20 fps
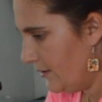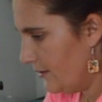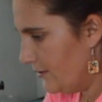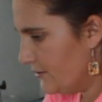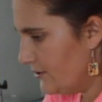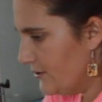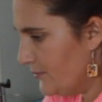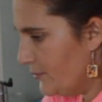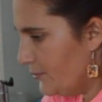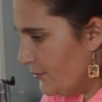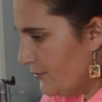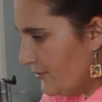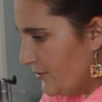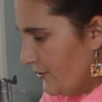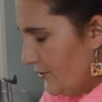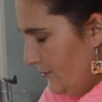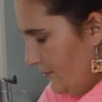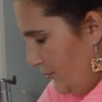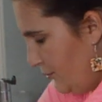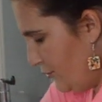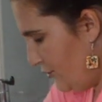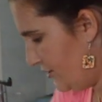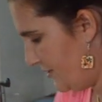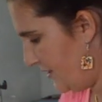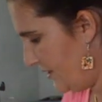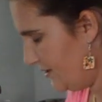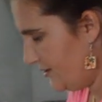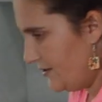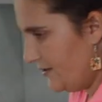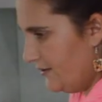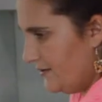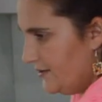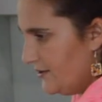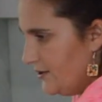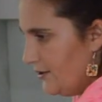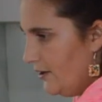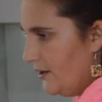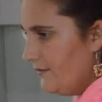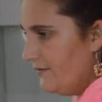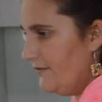Just push that to the
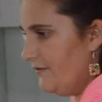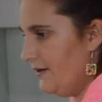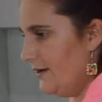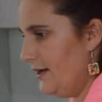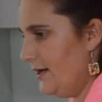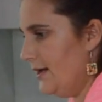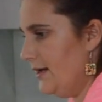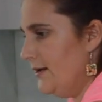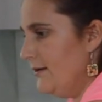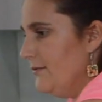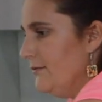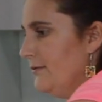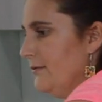side for now.